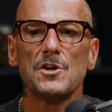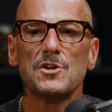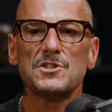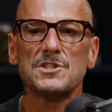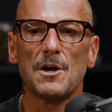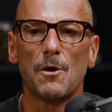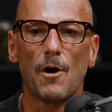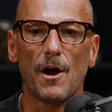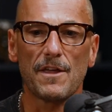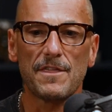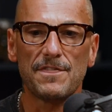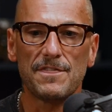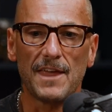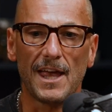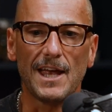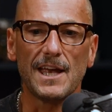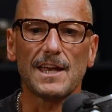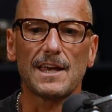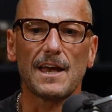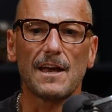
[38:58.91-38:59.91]
So I
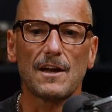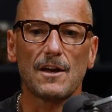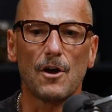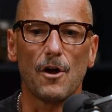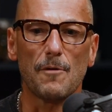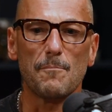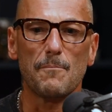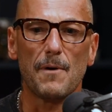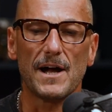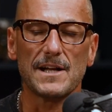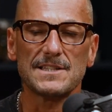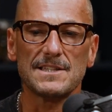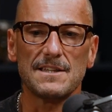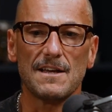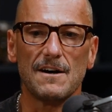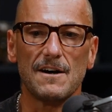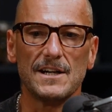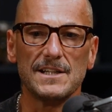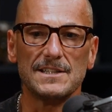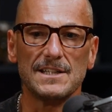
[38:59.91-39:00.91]
think, going back to
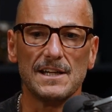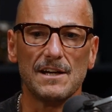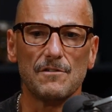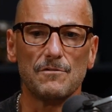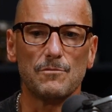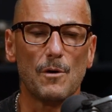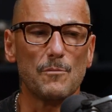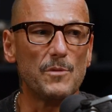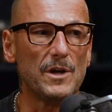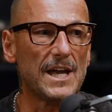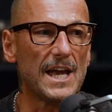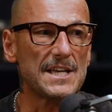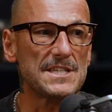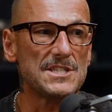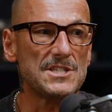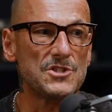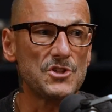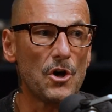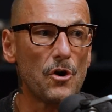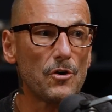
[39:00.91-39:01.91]
that idea of when we get
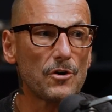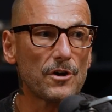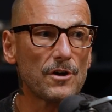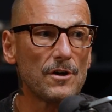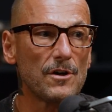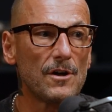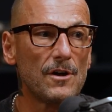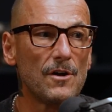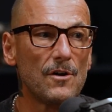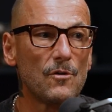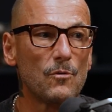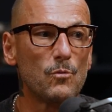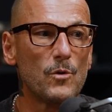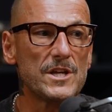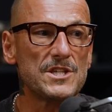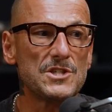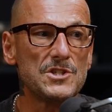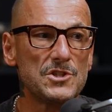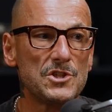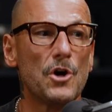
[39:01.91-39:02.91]
stuck,
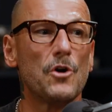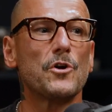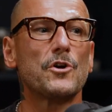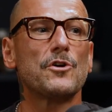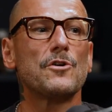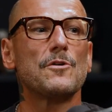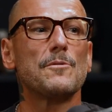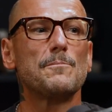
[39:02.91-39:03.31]
we're stuck